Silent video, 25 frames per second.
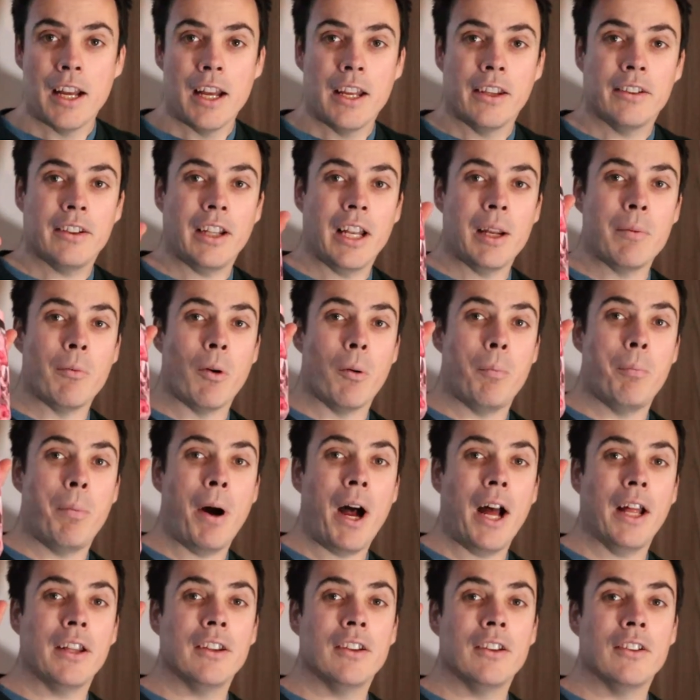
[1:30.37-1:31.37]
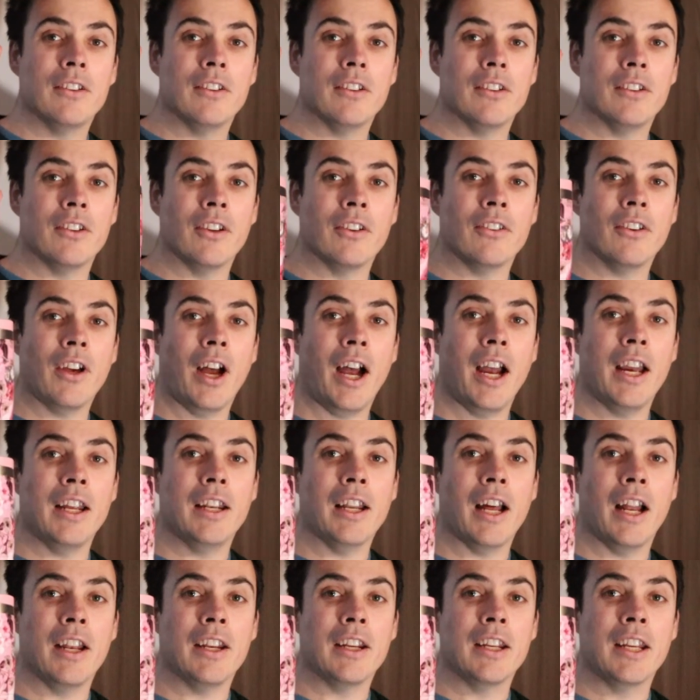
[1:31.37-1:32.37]
slightly more patterned
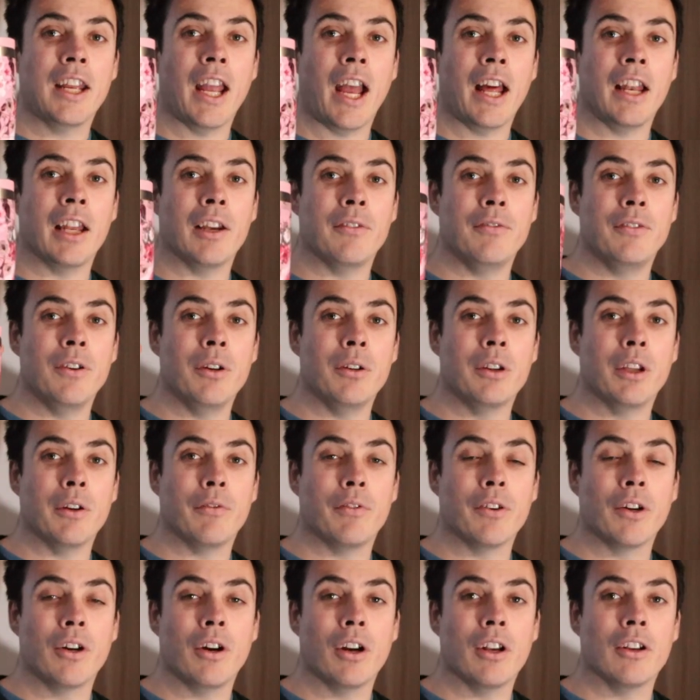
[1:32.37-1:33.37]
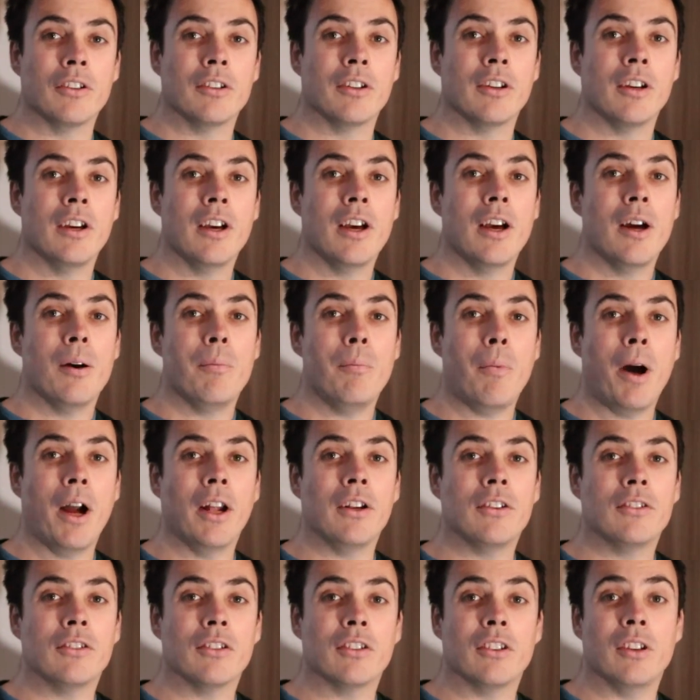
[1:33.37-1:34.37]
design, and you can get it in a few different colours.
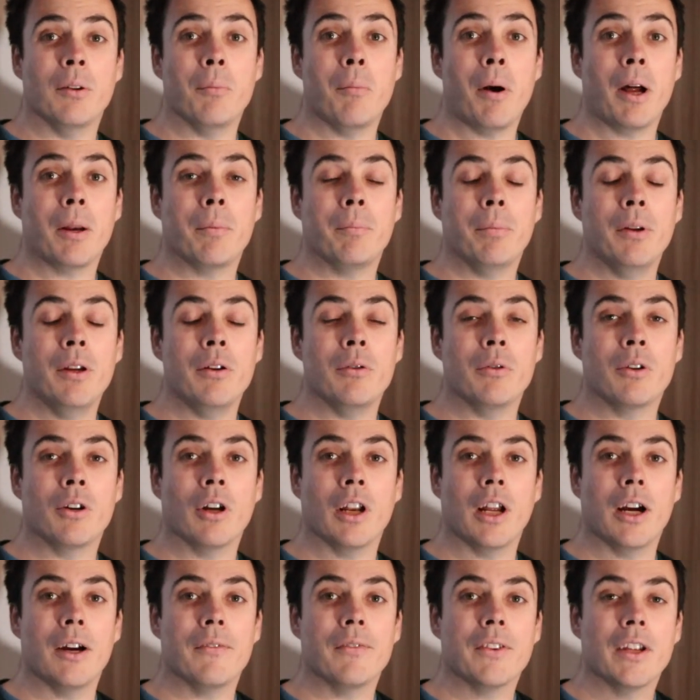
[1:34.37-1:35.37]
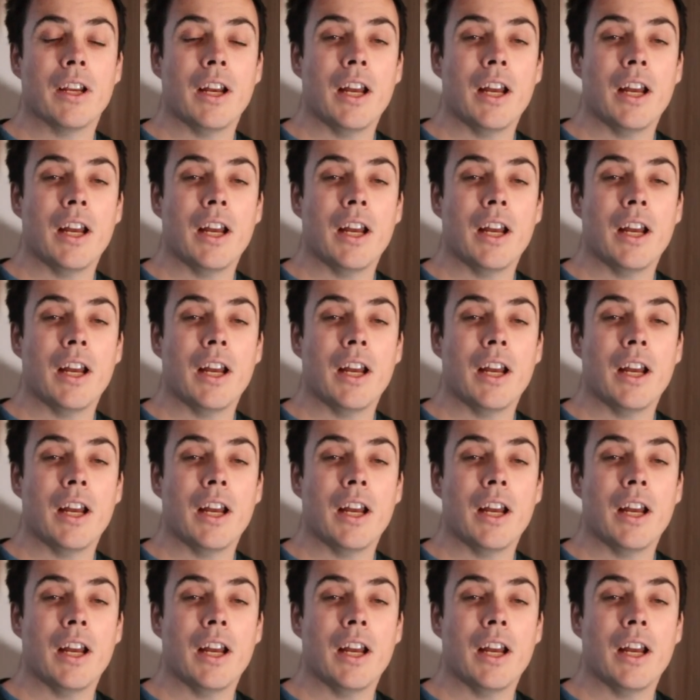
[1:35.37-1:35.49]
Mine's just the matte blue colour.